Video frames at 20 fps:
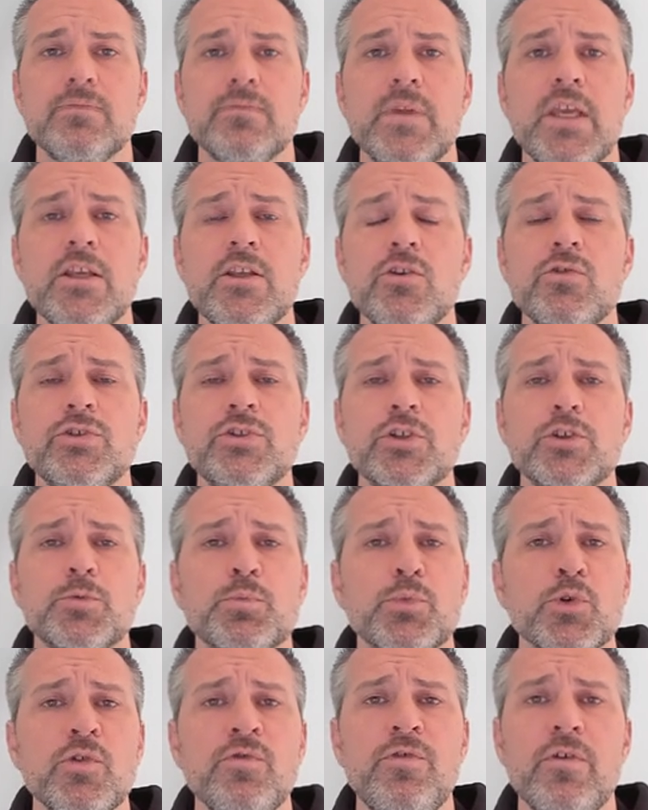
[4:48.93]
it uses
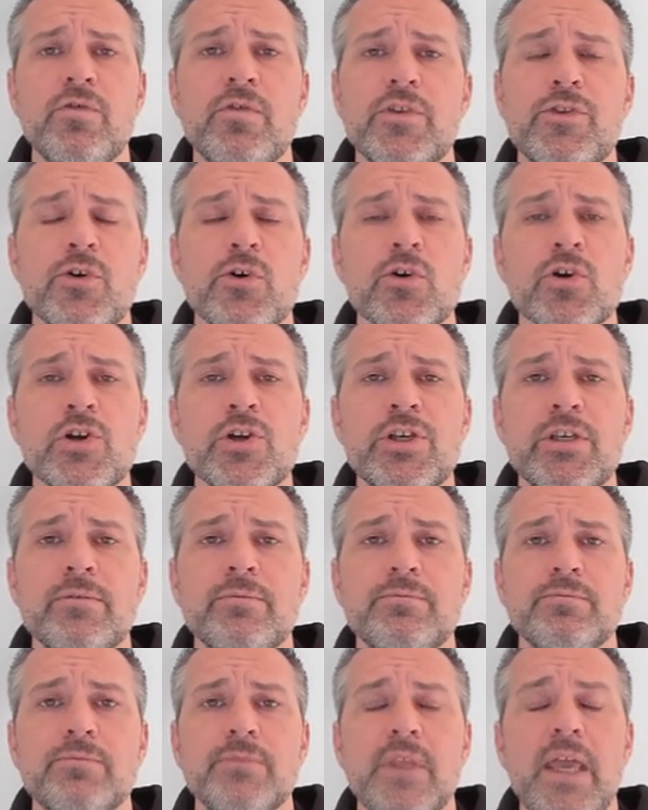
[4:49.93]
proof of
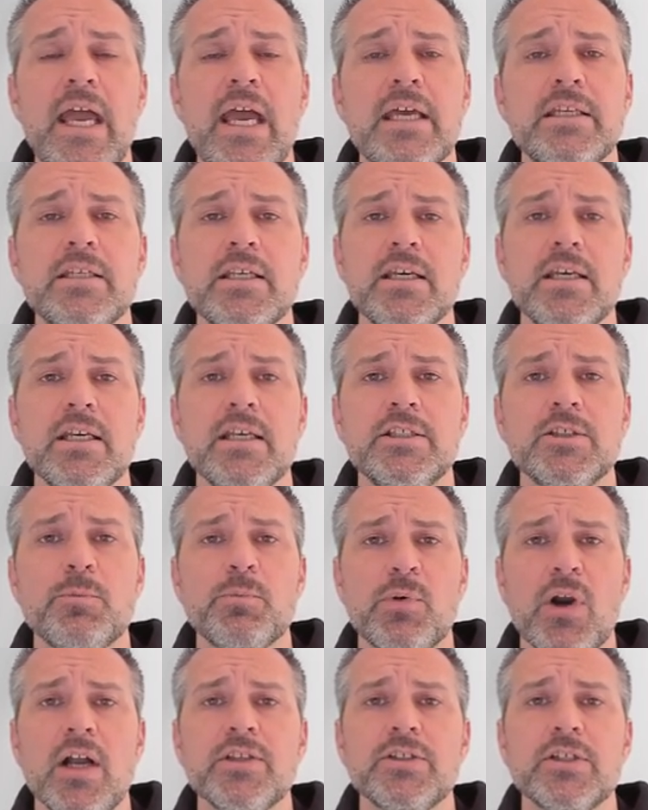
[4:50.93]
authority, and it's a
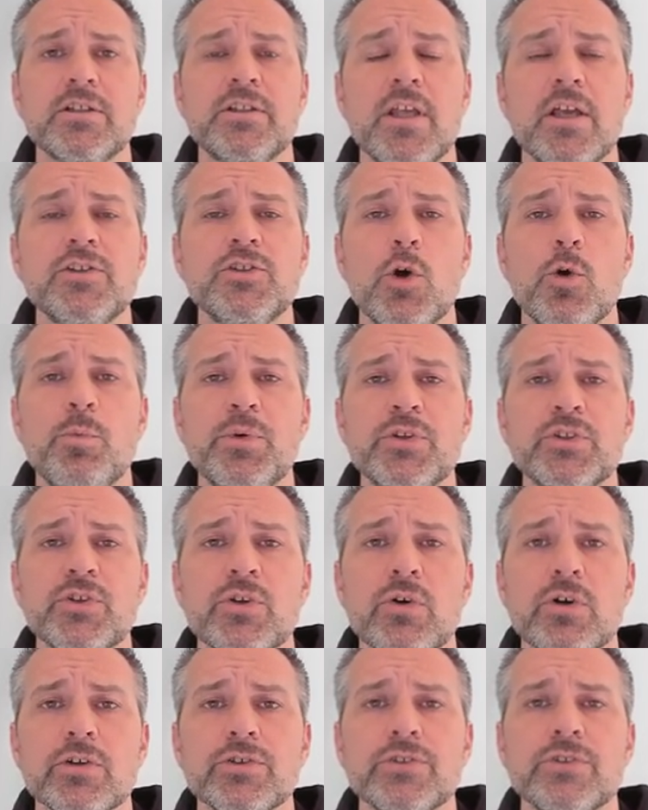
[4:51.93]
project that's open
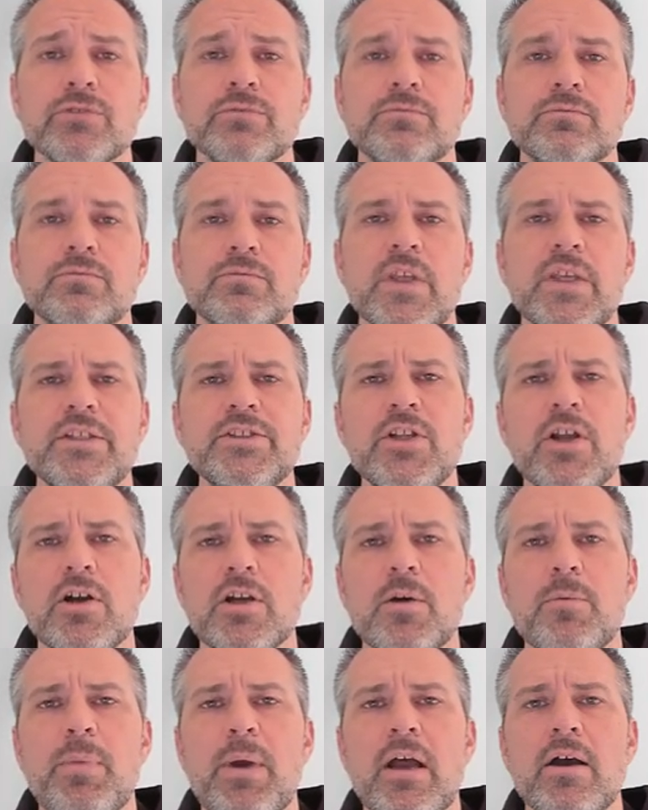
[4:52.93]
source. Let's
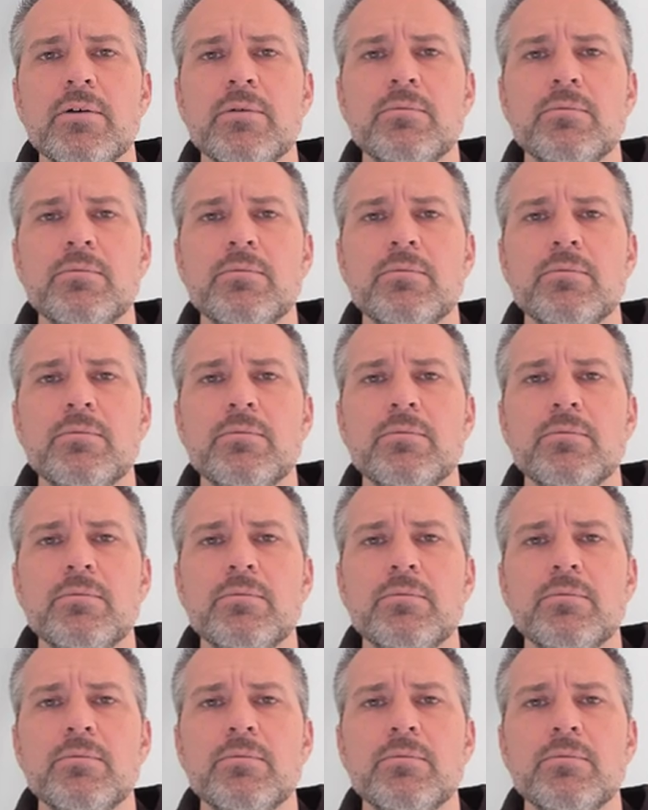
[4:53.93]
talk about